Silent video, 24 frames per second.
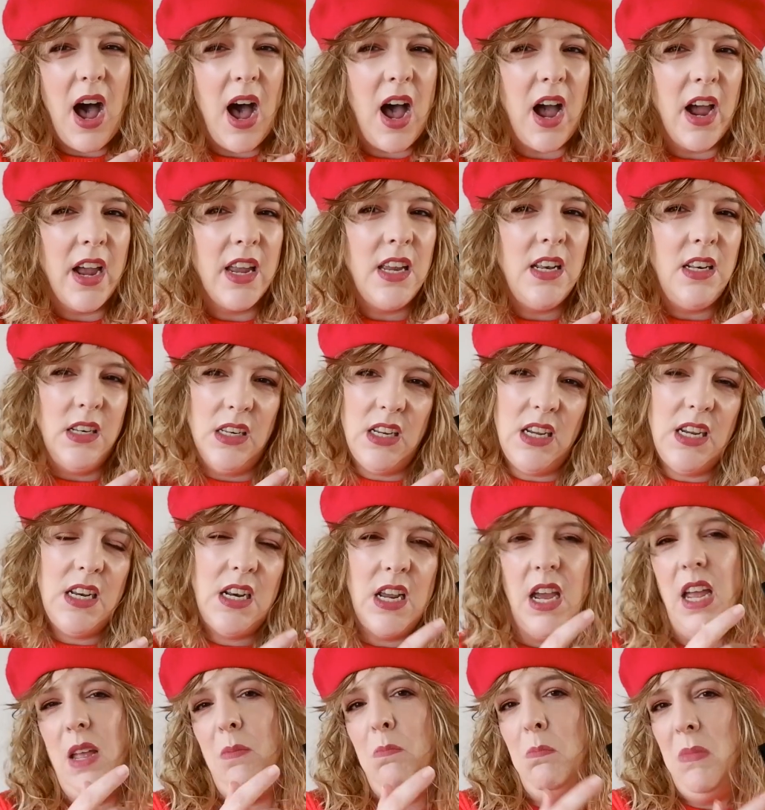I
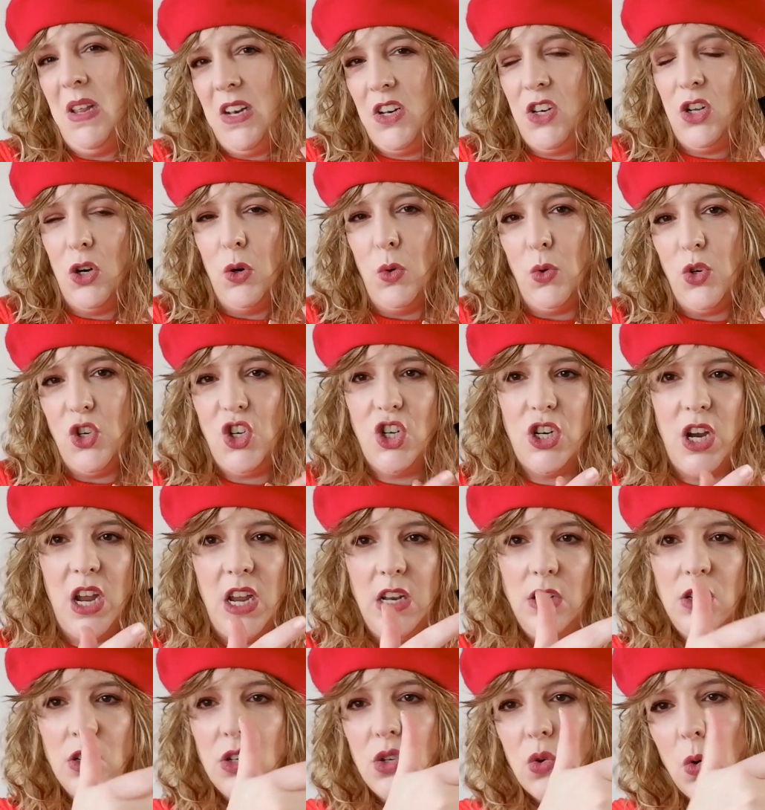need a mid-tone
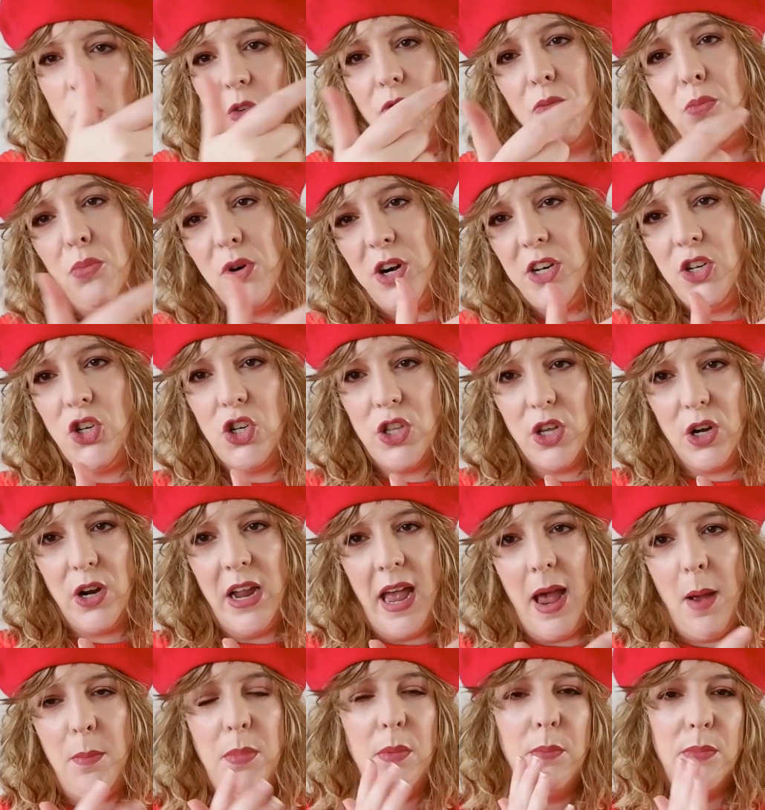shade to sort of bridge the
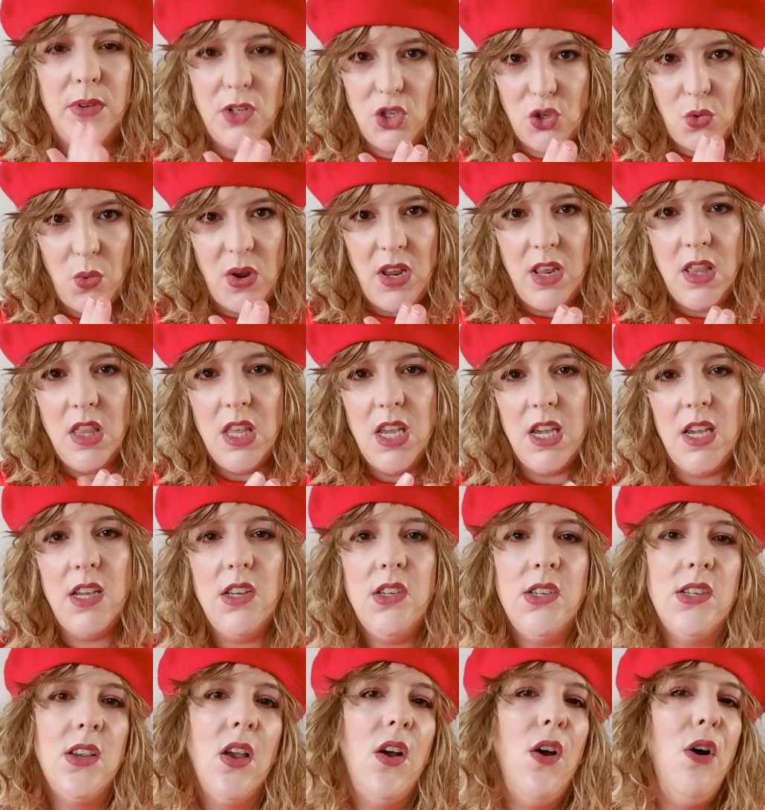gap between
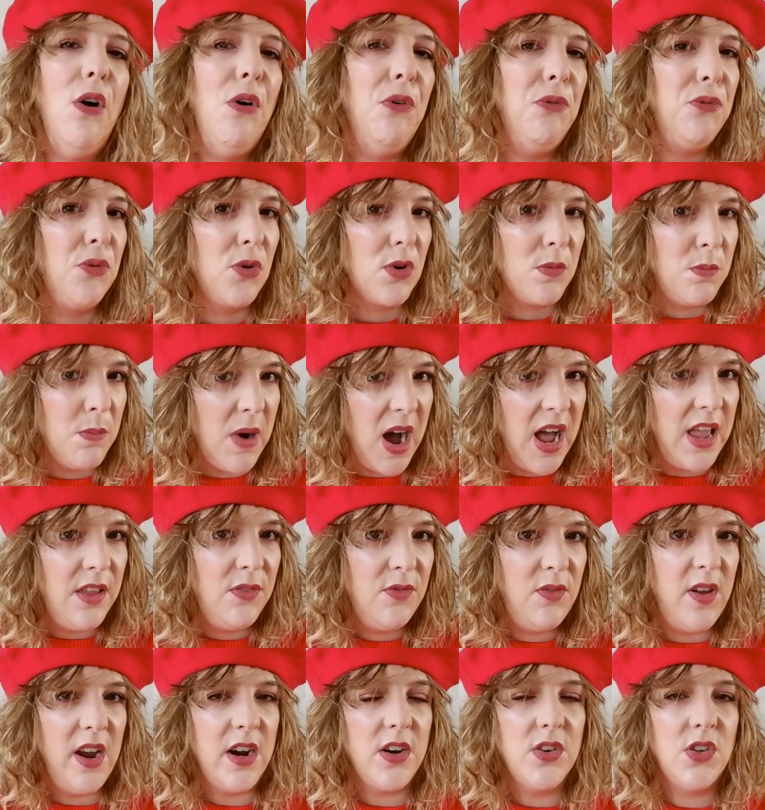these for my
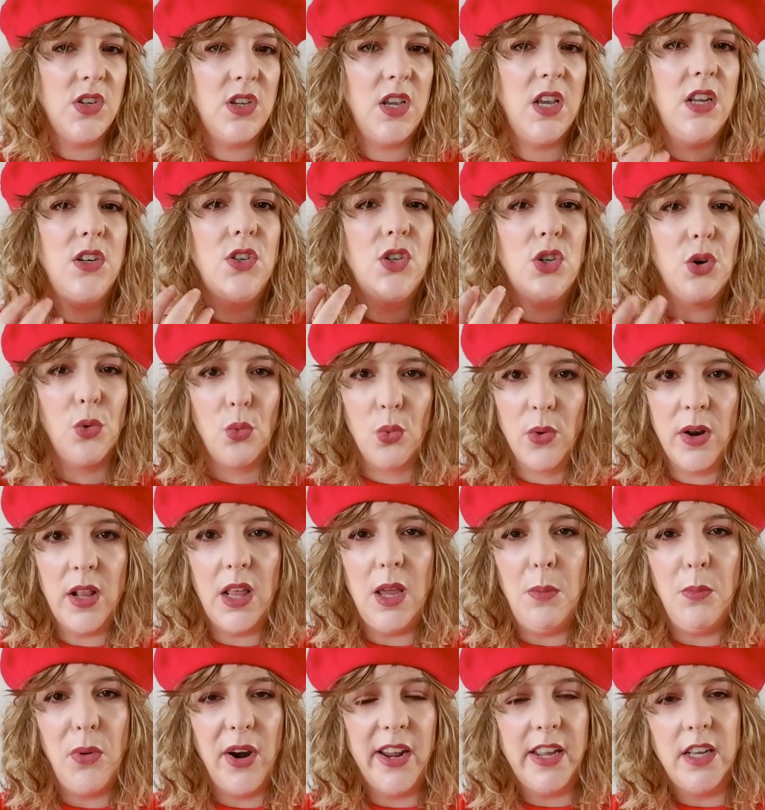fair skin to
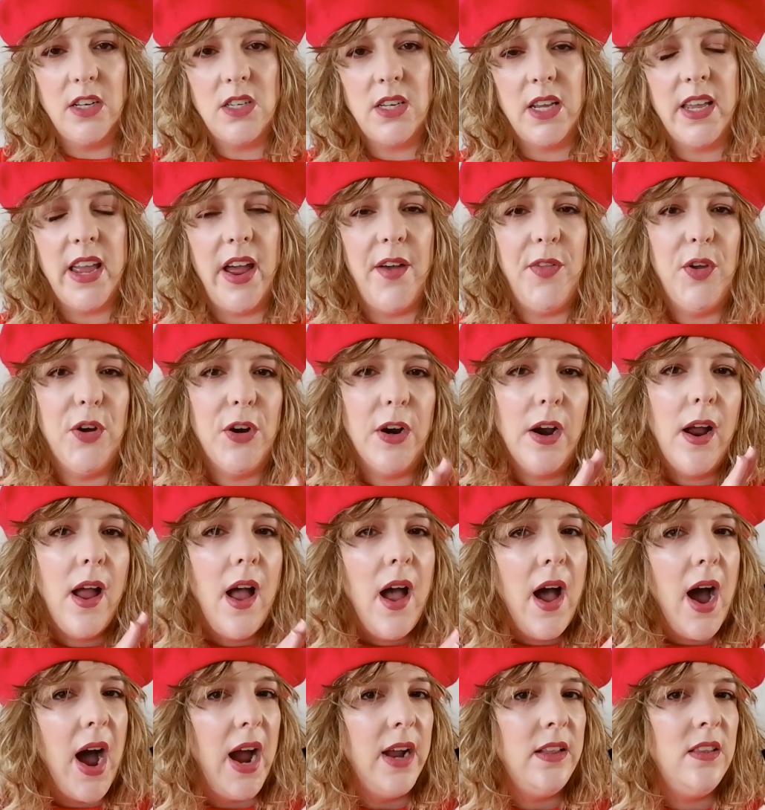really bring it together.
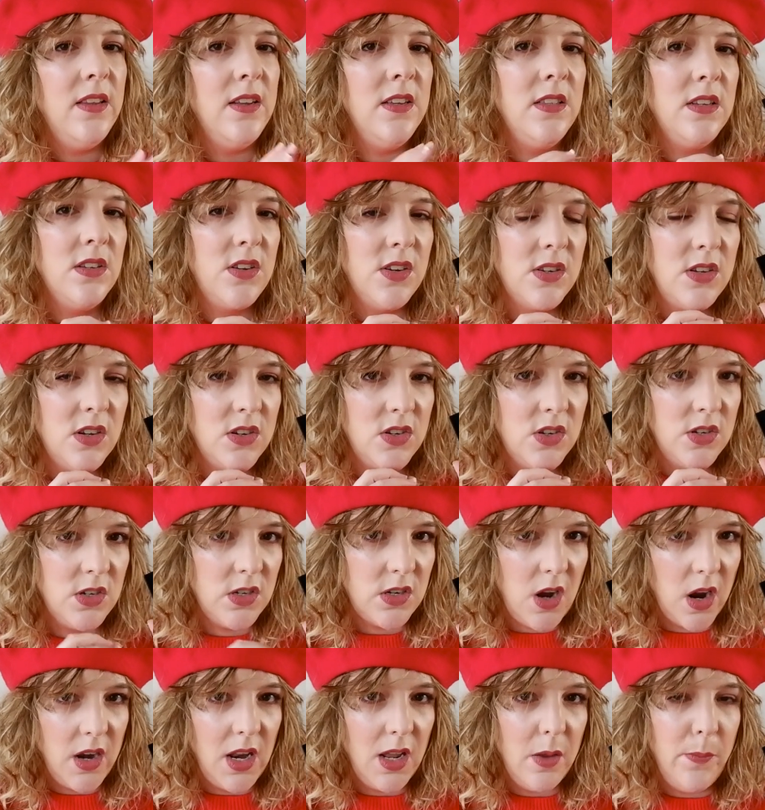I think this is a
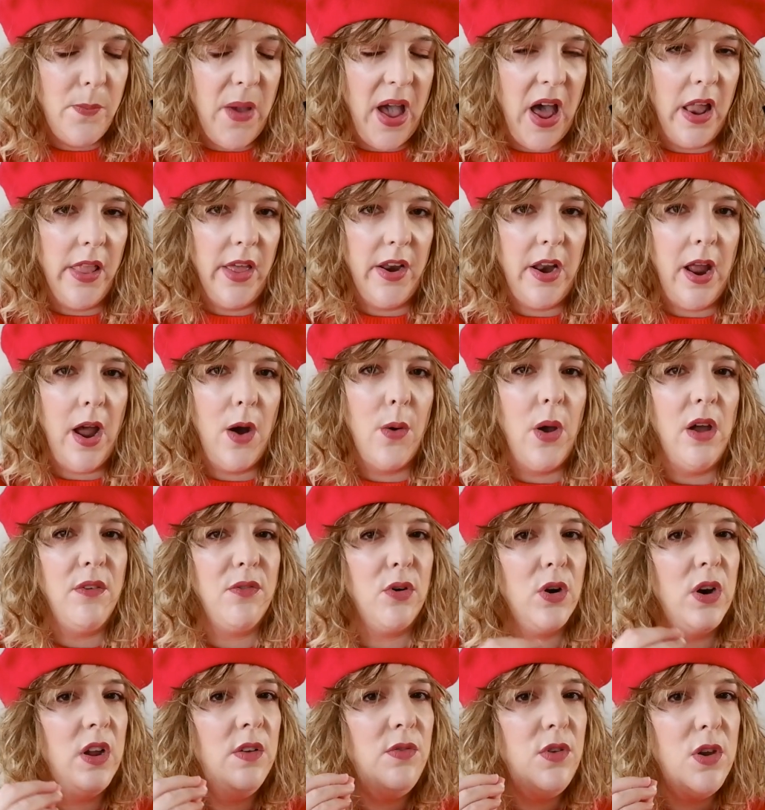stunning palette,
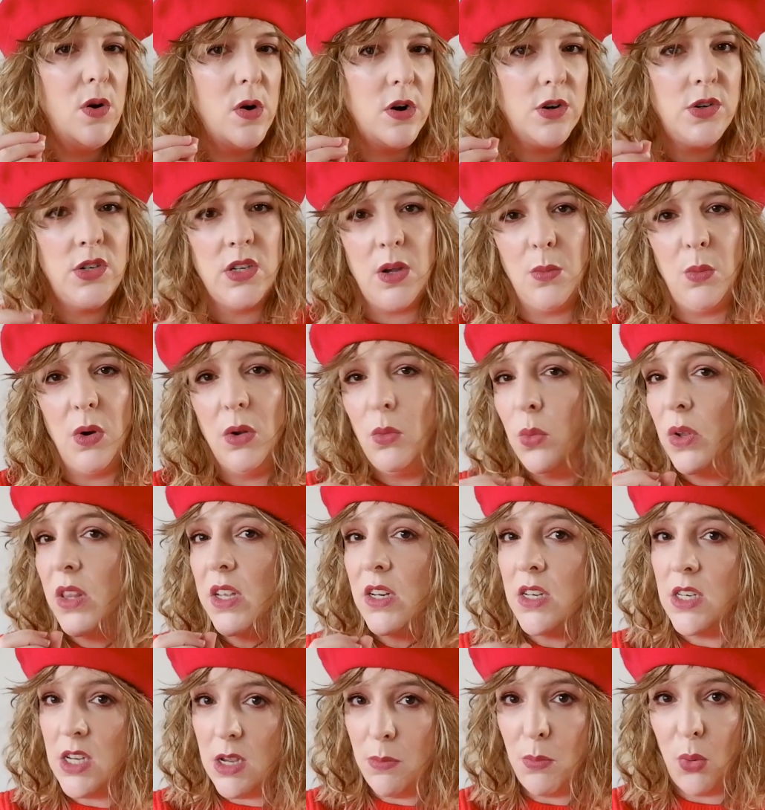however, if you are someone with
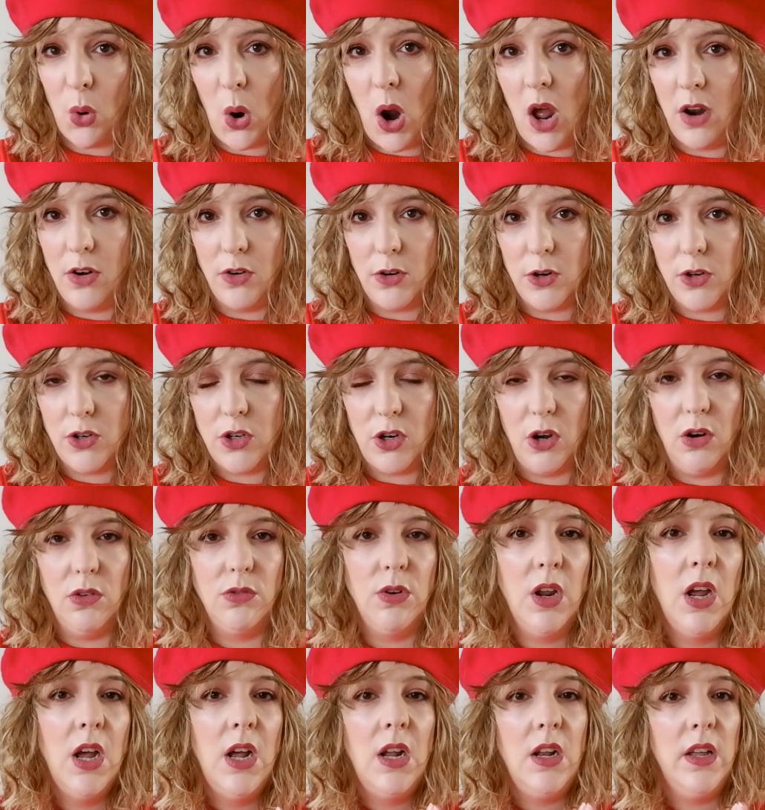a deeper
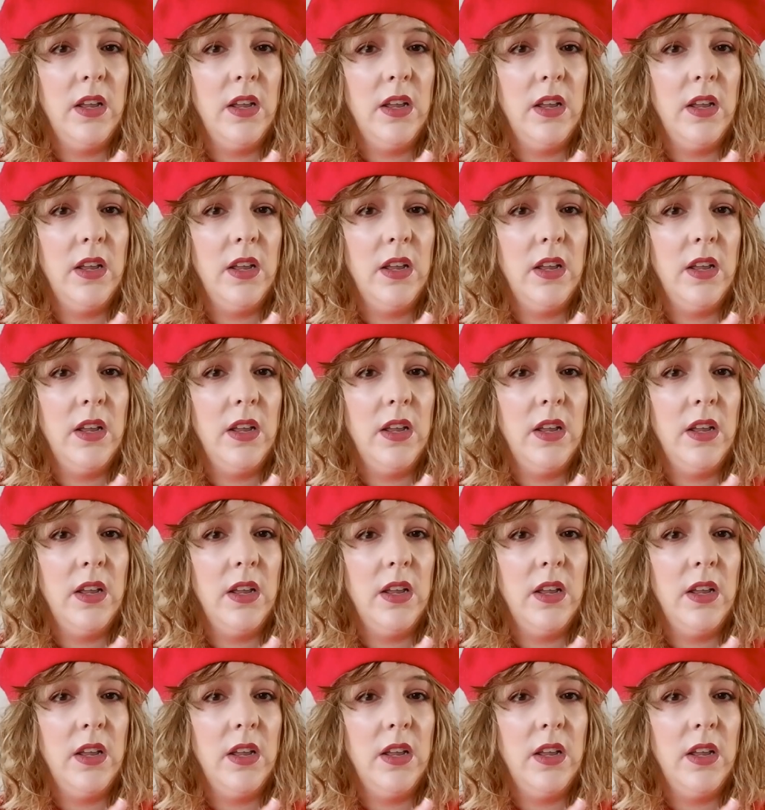undertone.